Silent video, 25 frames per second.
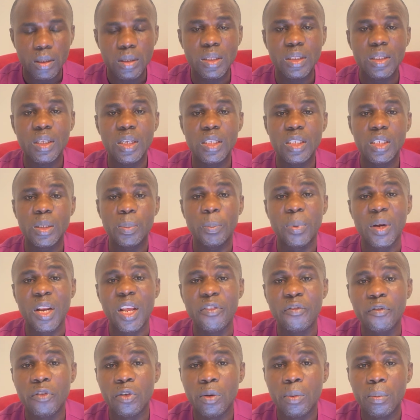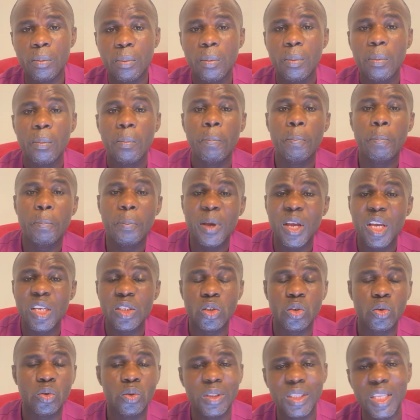This platform
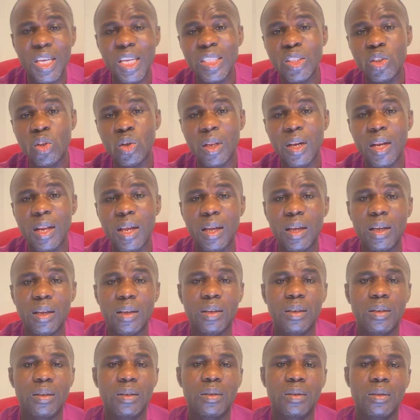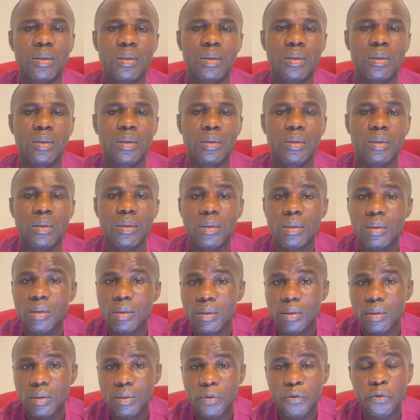pays you $10
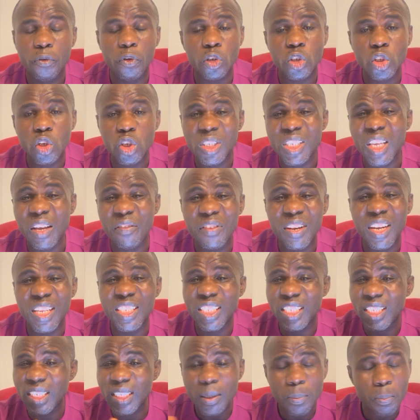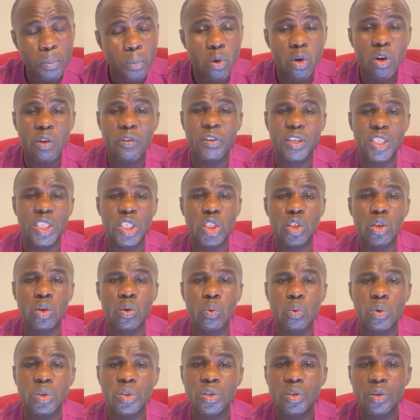for just having a simple
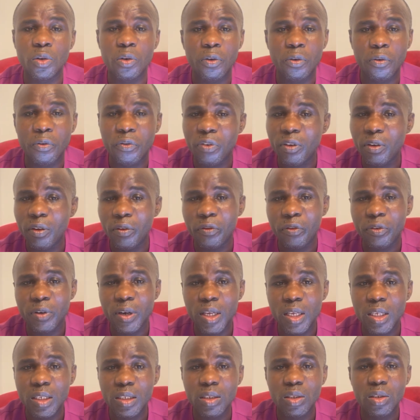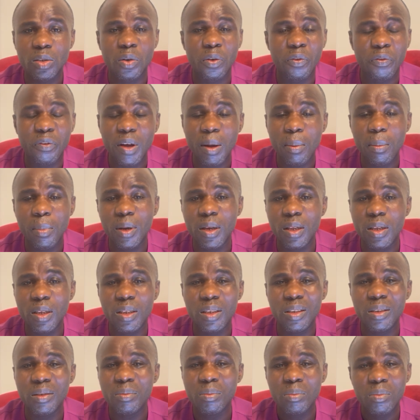conversation with your friends or
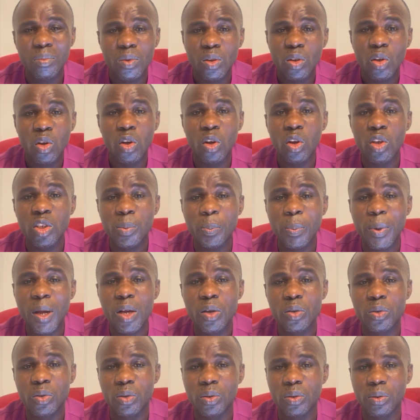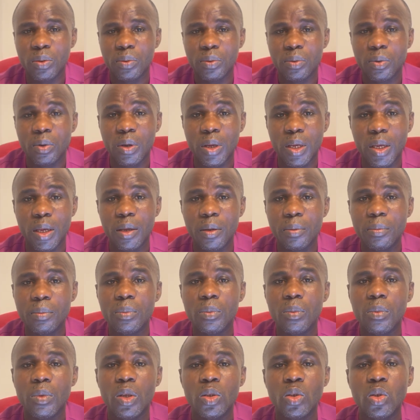family or spouse.
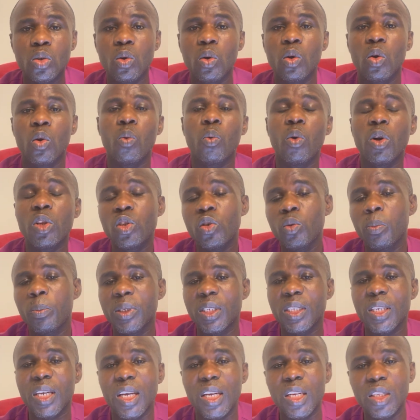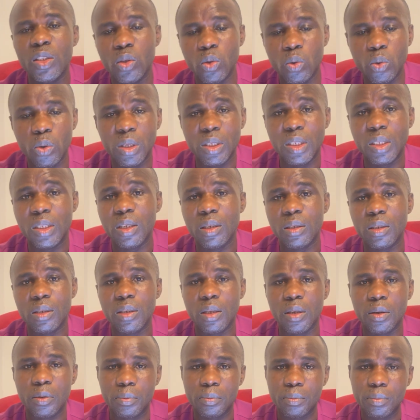Okay. So what you basically do is this
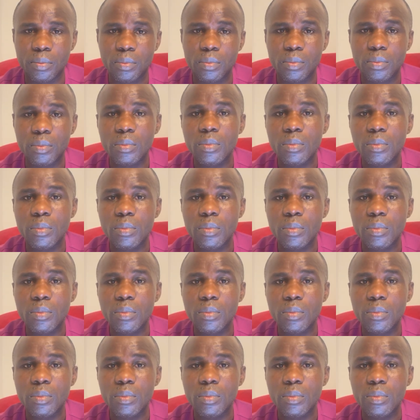now.